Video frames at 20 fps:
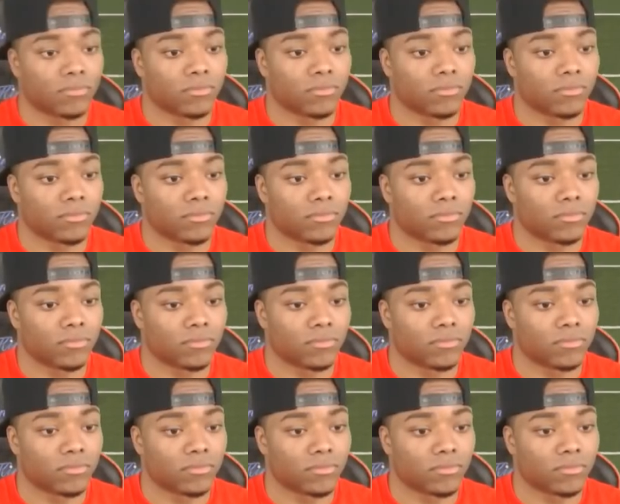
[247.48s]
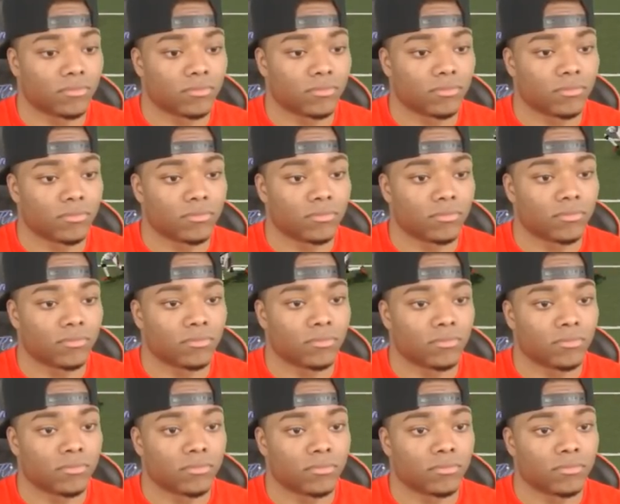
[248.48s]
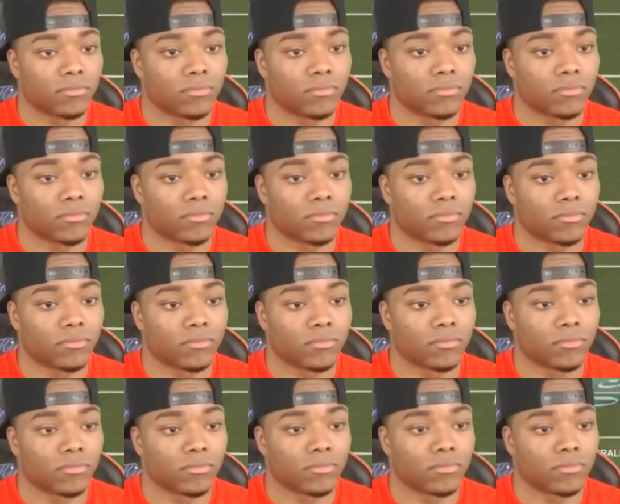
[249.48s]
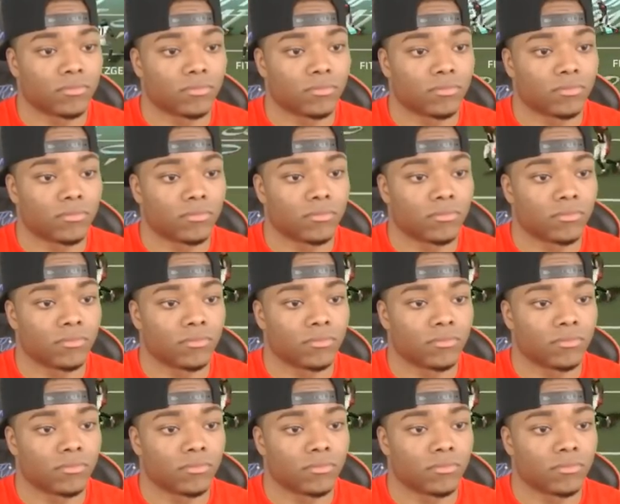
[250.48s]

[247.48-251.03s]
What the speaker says: [no speech]